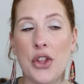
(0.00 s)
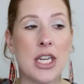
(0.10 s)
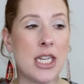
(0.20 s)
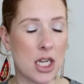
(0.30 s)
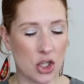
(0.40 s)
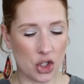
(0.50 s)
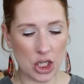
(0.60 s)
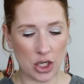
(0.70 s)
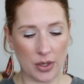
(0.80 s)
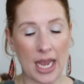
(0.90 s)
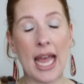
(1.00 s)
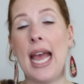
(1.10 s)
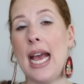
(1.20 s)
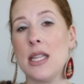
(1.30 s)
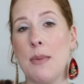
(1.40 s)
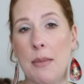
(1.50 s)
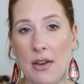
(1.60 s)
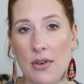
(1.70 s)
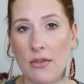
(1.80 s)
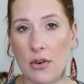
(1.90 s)
The Natasha Denona has been
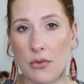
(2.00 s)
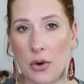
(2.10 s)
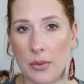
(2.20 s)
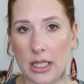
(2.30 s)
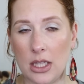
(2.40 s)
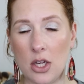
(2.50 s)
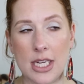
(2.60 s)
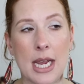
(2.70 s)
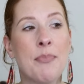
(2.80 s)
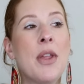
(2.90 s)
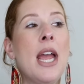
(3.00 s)
my favorite for a really long time.